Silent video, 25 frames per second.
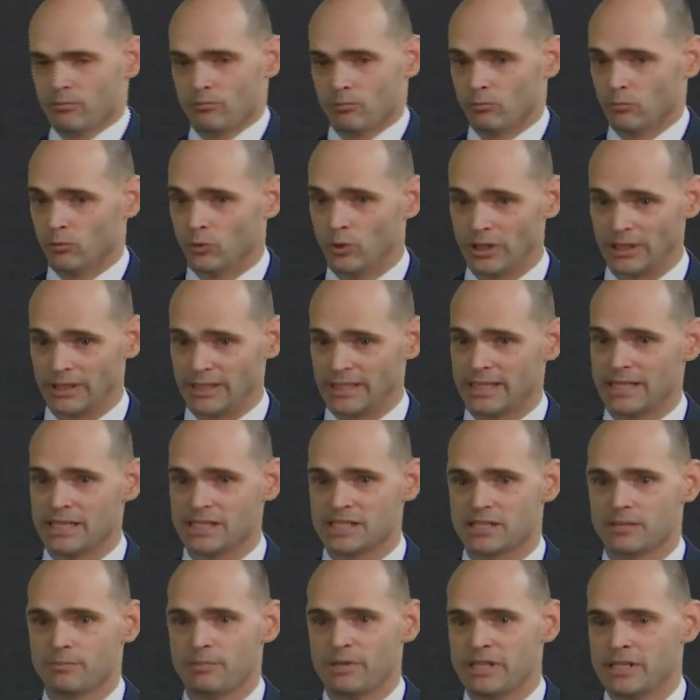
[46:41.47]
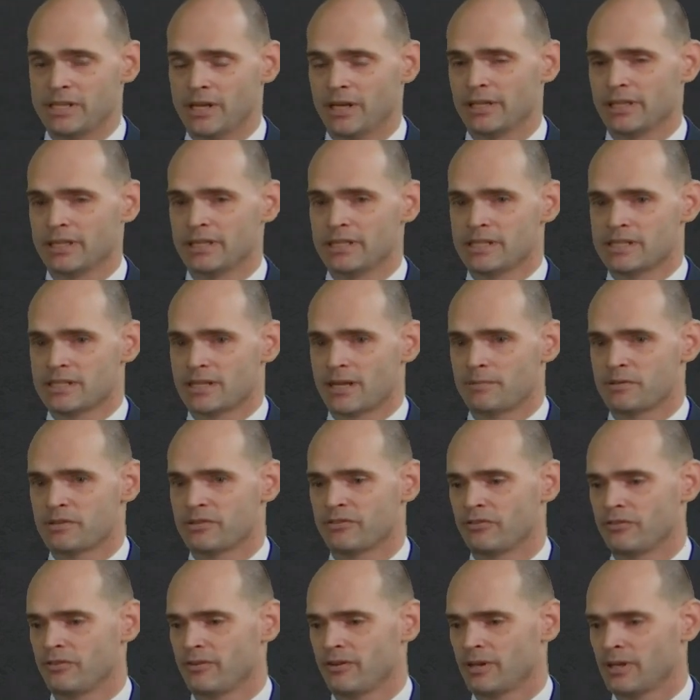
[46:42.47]
really needs to be done in these types
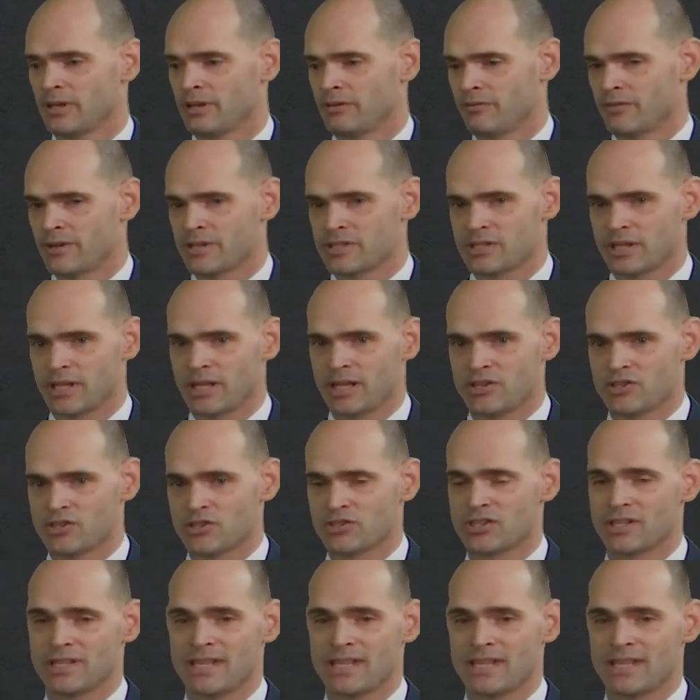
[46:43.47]
of investigations,